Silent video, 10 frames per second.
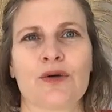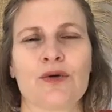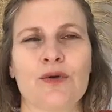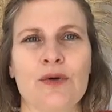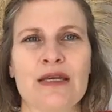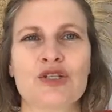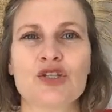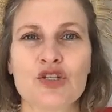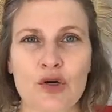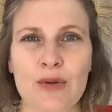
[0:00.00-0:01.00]
who is
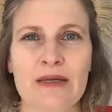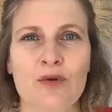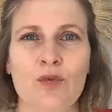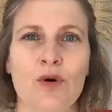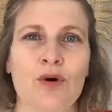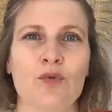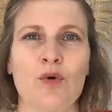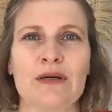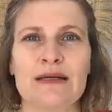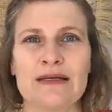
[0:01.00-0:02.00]
showing the world
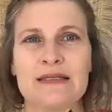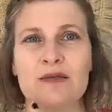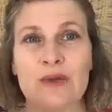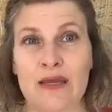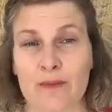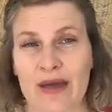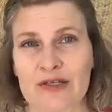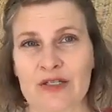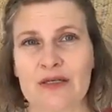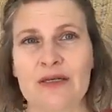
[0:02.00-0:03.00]
what it is to be
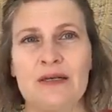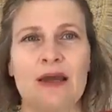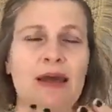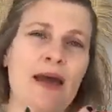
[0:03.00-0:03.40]
compassionate